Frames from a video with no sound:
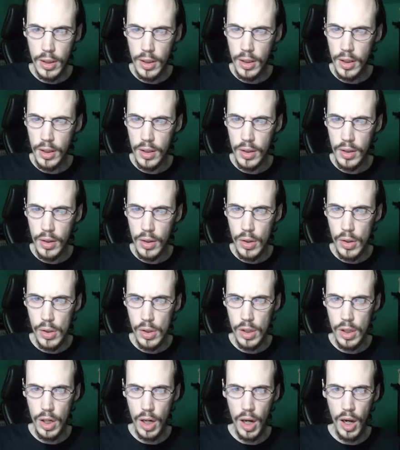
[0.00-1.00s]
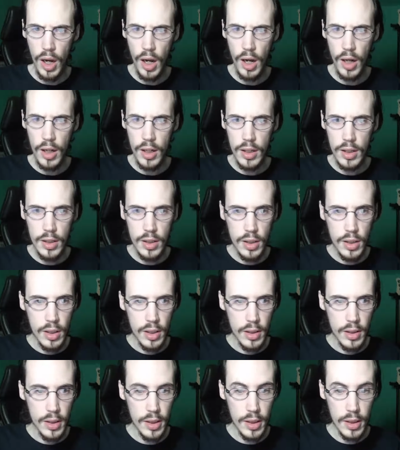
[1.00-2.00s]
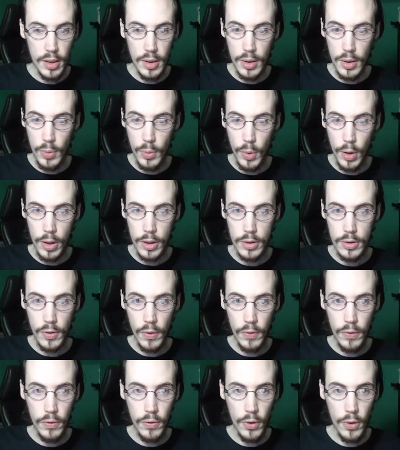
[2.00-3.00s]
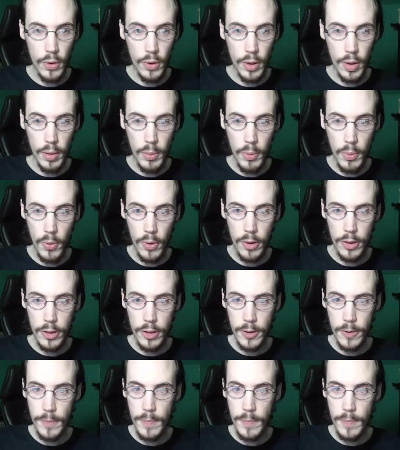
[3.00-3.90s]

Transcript: Huh? Ah! The water's overflowing on the board.